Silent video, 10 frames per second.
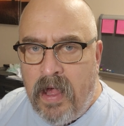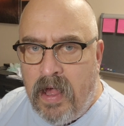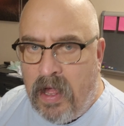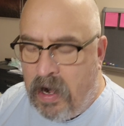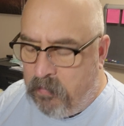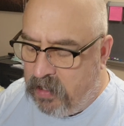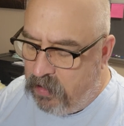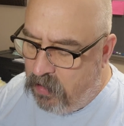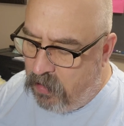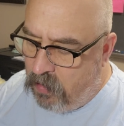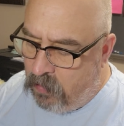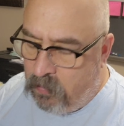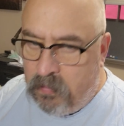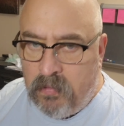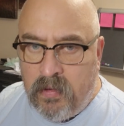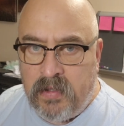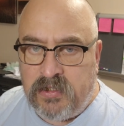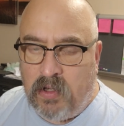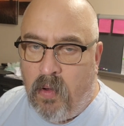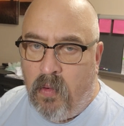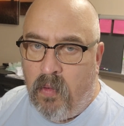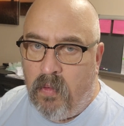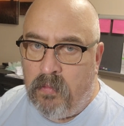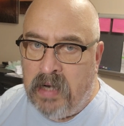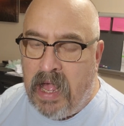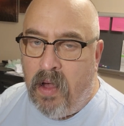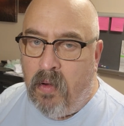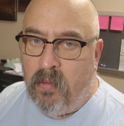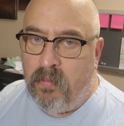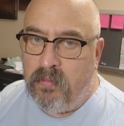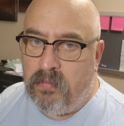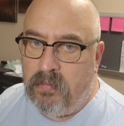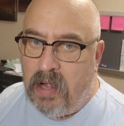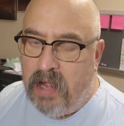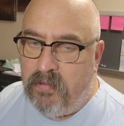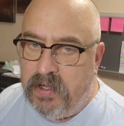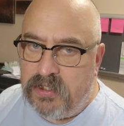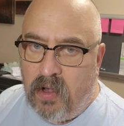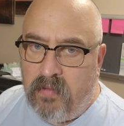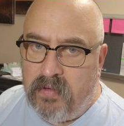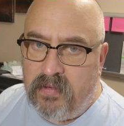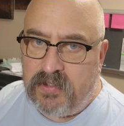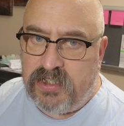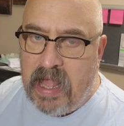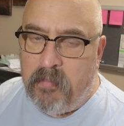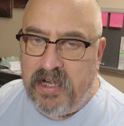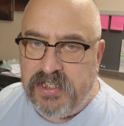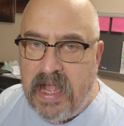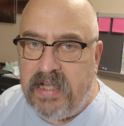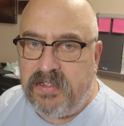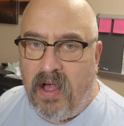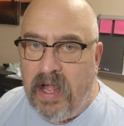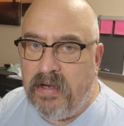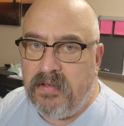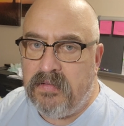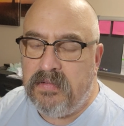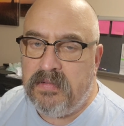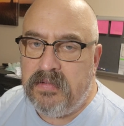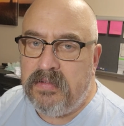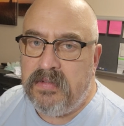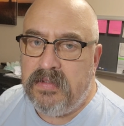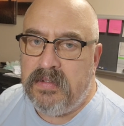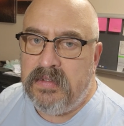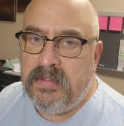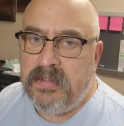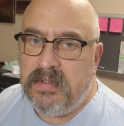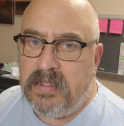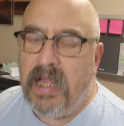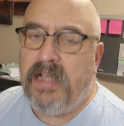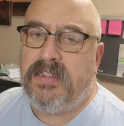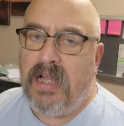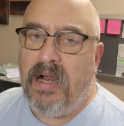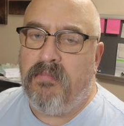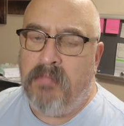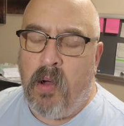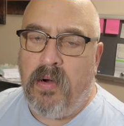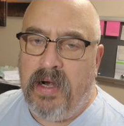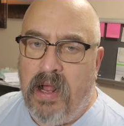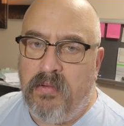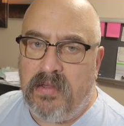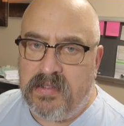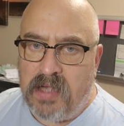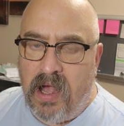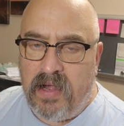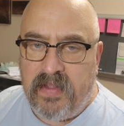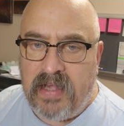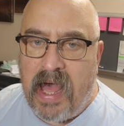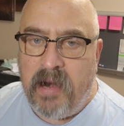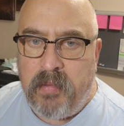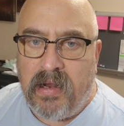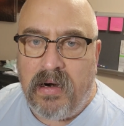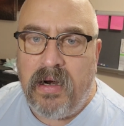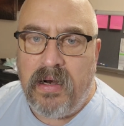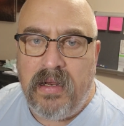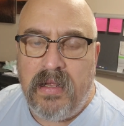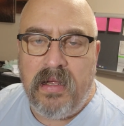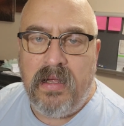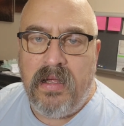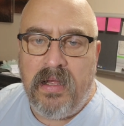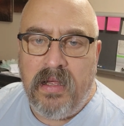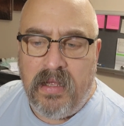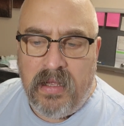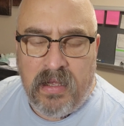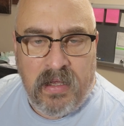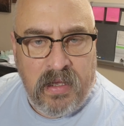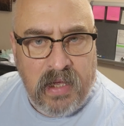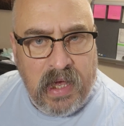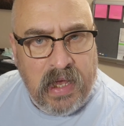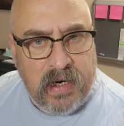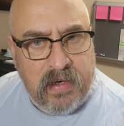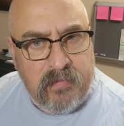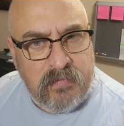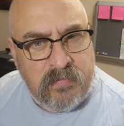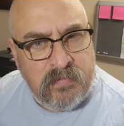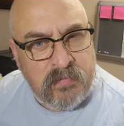And I'm like, uh-oh. So now I reach over and snap my jakes on. They start moaning out the song of the Caterpillar. And